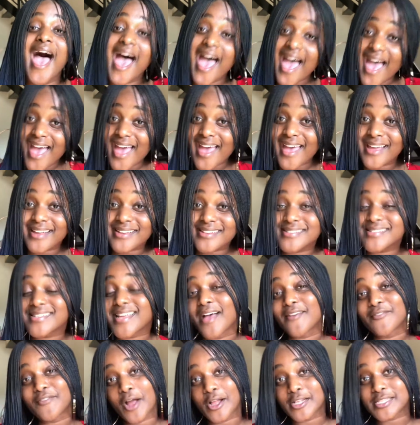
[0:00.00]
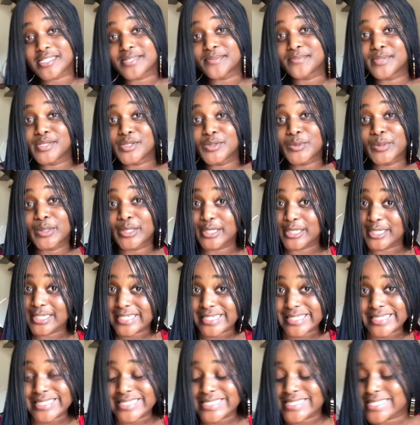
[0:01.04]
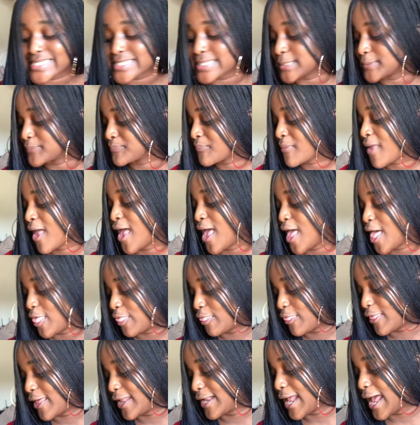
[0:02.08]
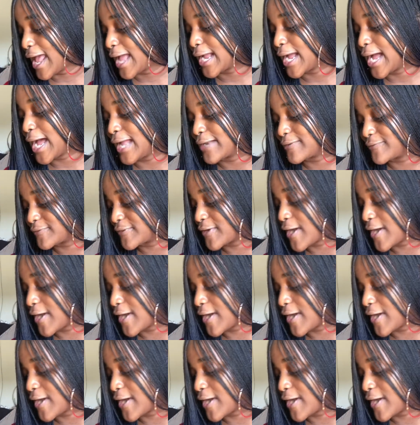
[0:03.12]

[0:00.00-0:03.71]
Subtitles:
and I've got some new goodies that I got